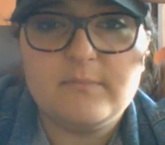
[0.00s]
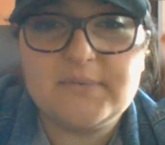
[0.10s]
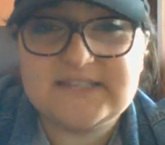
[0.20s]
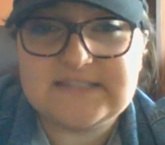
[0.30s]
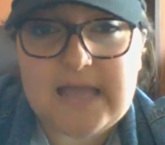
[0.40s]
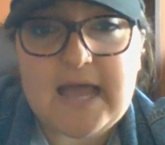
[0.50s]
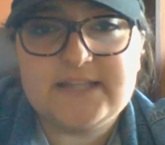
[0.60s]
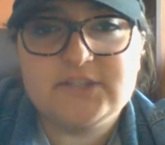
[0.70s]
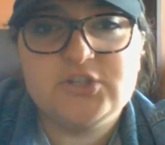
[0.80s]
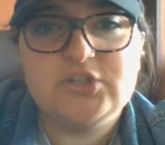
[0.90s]

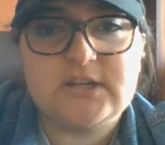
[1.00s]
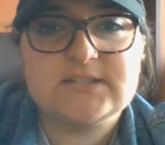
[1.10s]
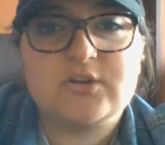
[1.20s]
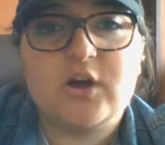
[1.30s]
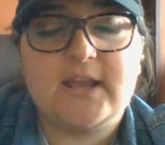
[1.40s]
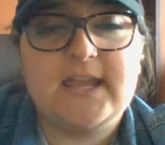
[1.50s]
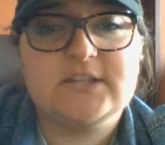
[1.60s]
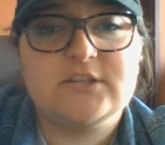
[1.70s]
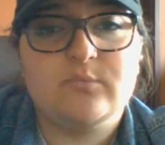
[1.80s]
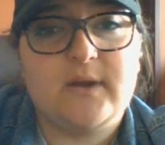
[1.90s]
besides just
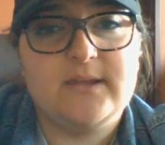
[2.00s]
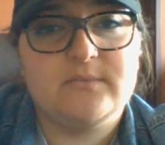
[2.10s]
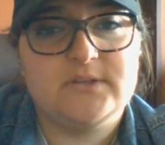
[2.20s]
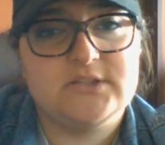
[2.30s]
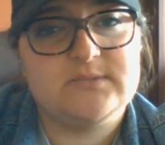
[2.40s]
Caucasian white, which